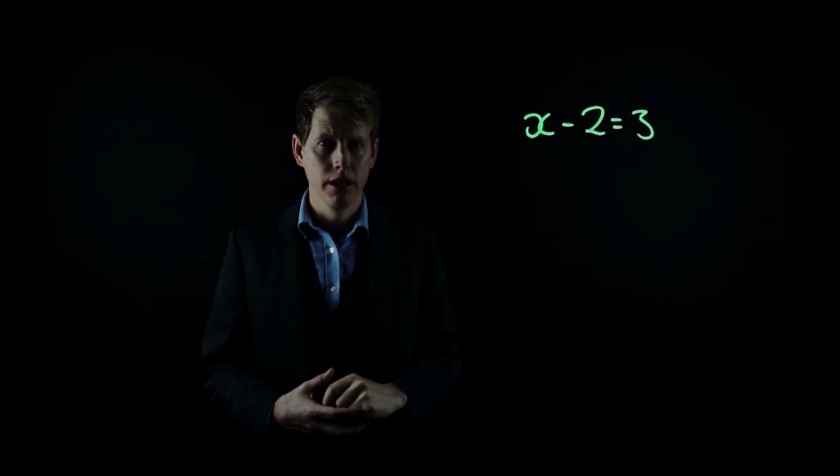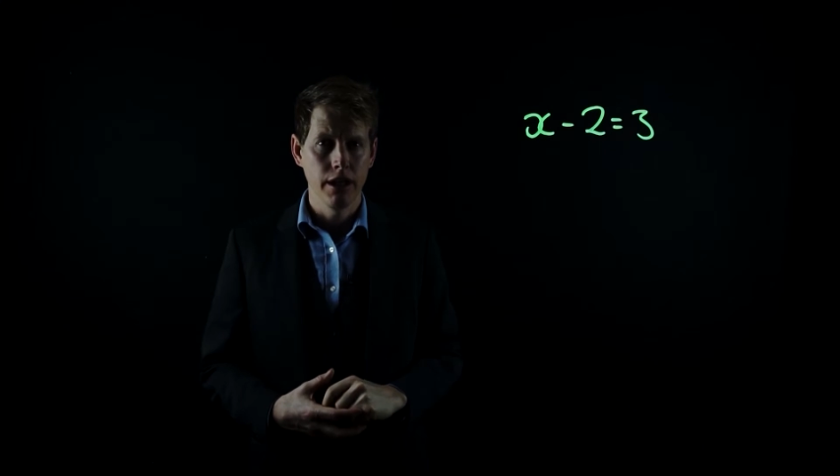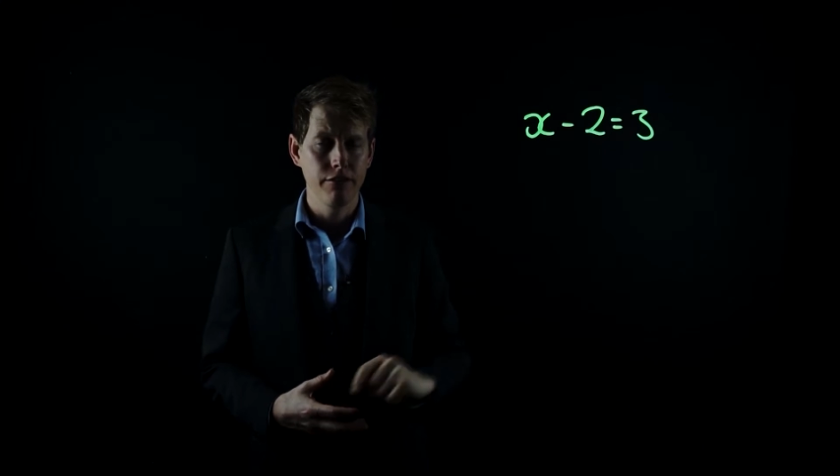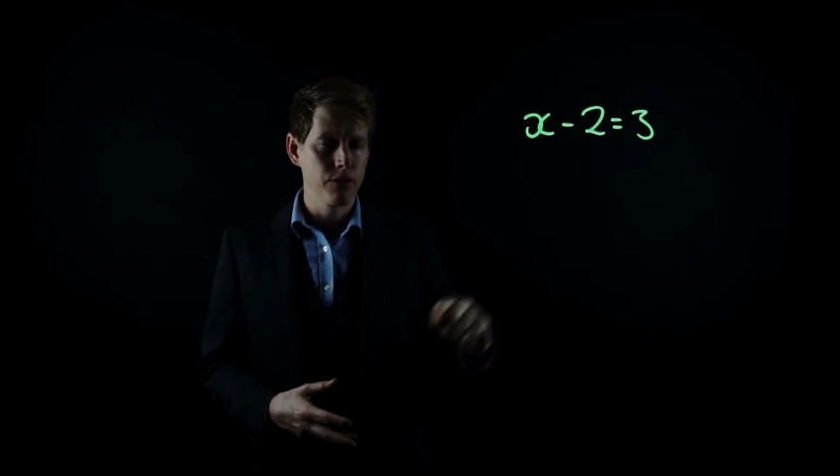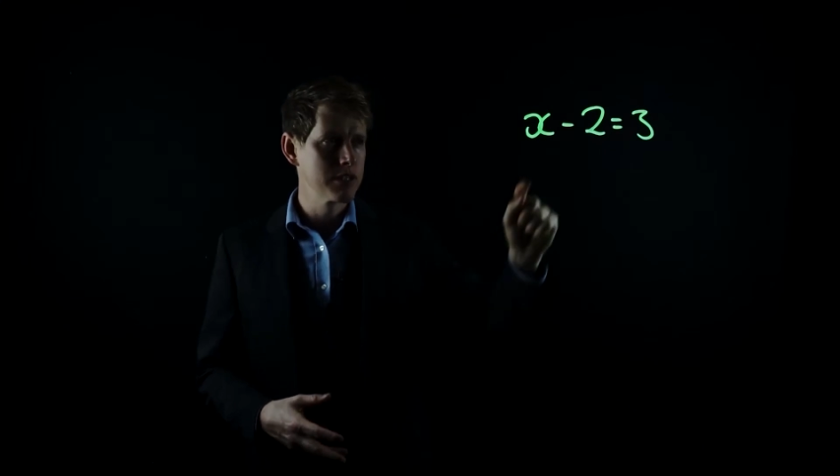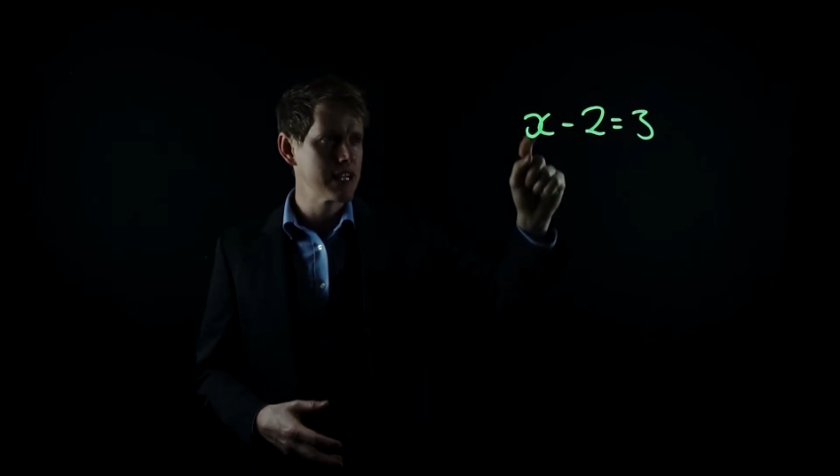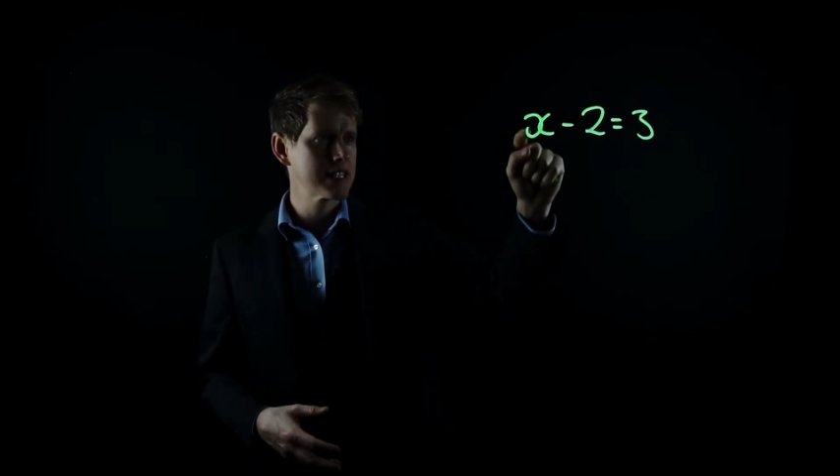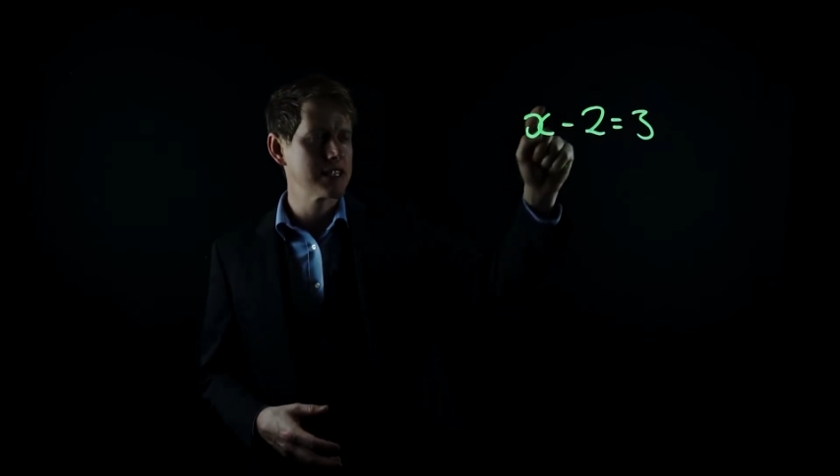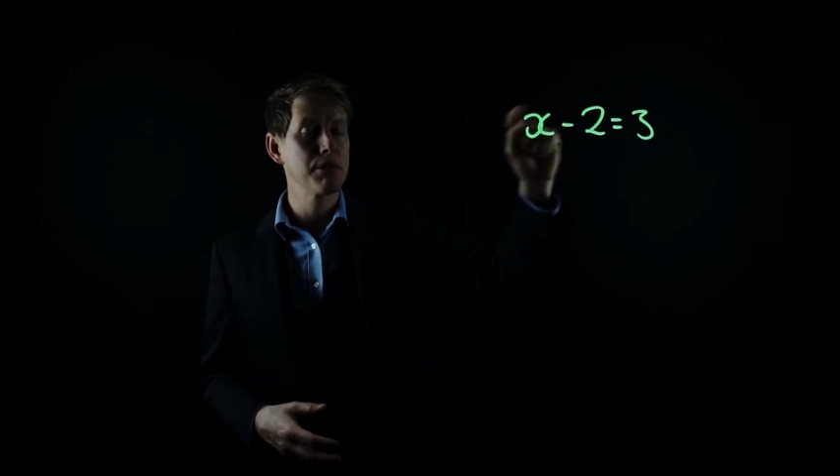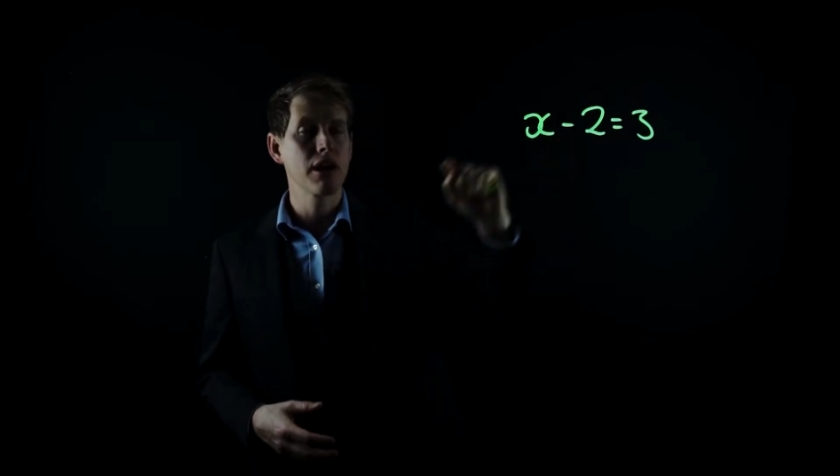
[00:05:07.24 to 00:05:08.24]
If it was x
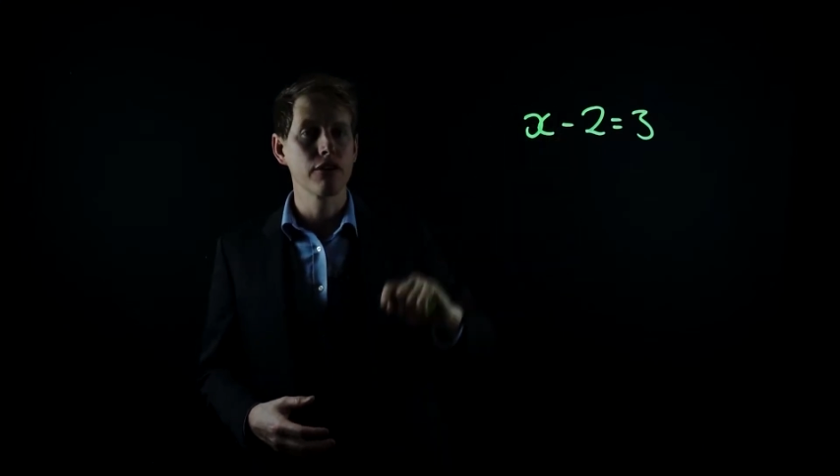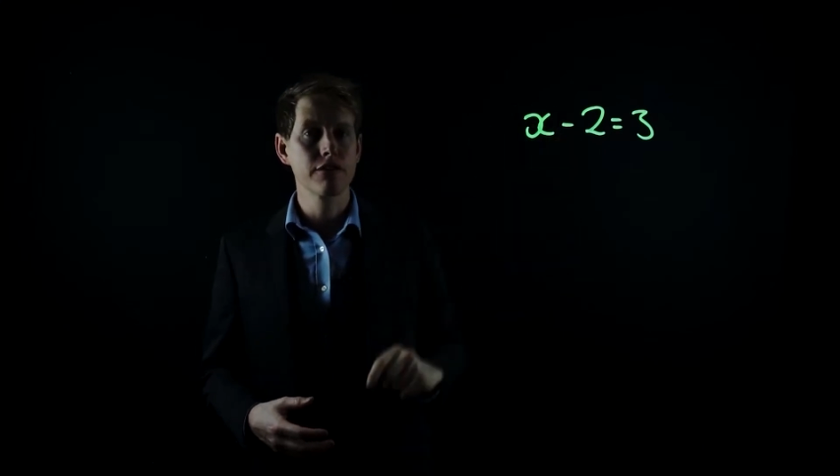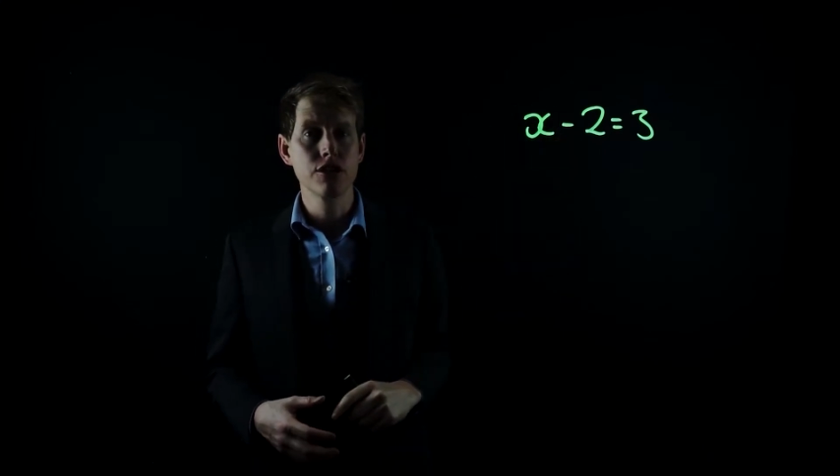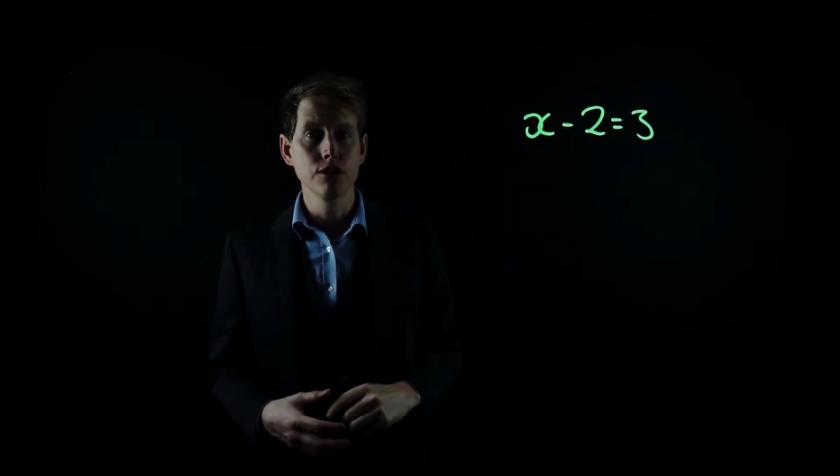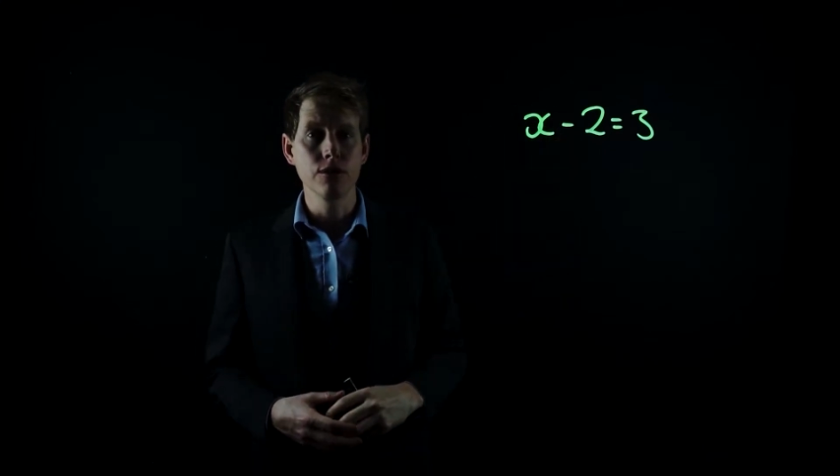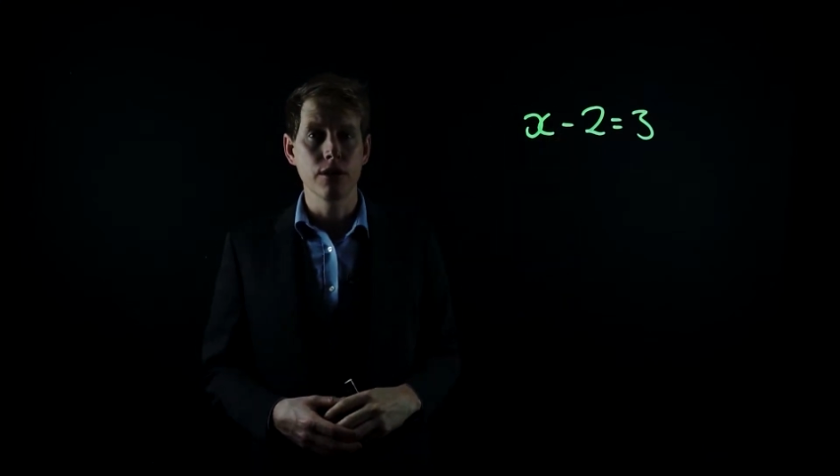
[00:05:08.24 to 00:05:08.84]
to the power of 2,